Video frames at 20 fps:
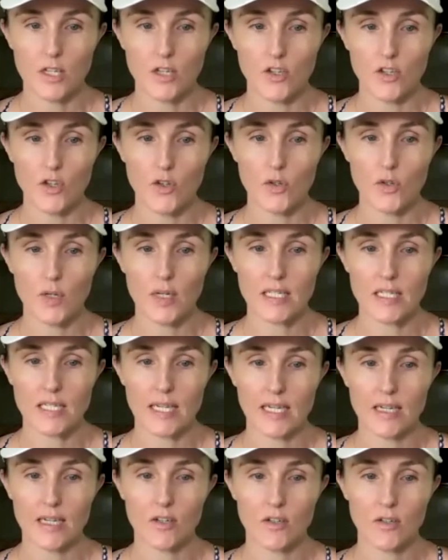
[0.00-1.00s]
You
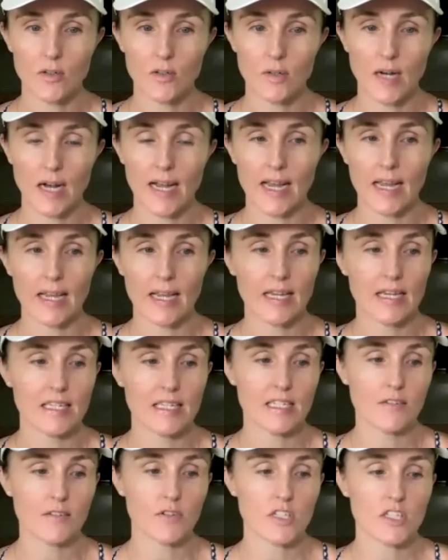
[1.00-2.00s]
tell a
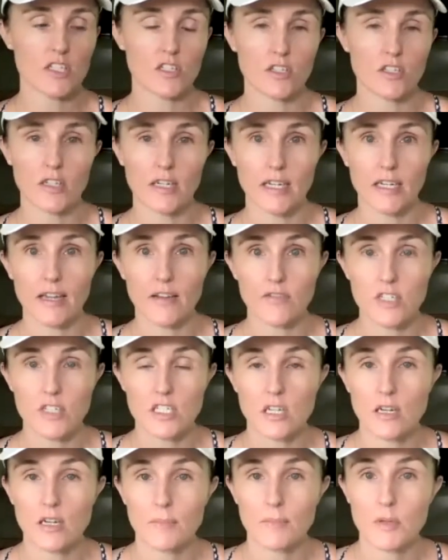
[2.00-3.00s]
different story every
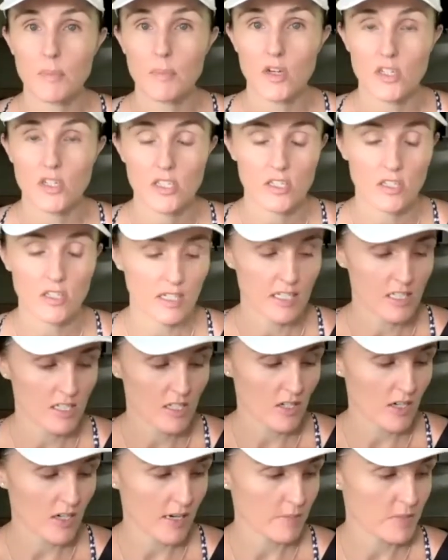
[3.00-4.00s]
time you post on
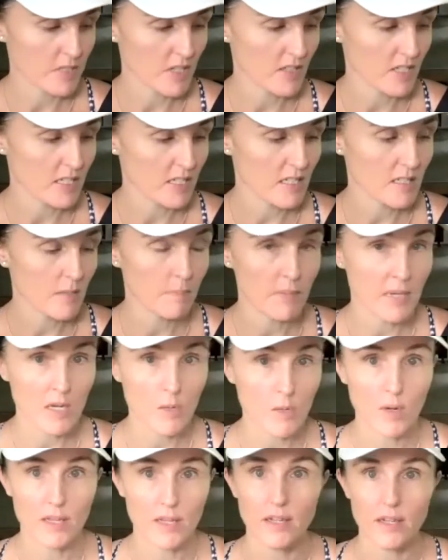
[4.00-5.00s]
Instagram. So this is a
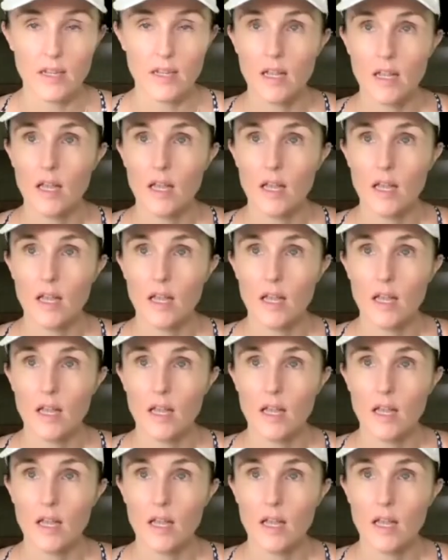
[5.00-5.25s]
big one.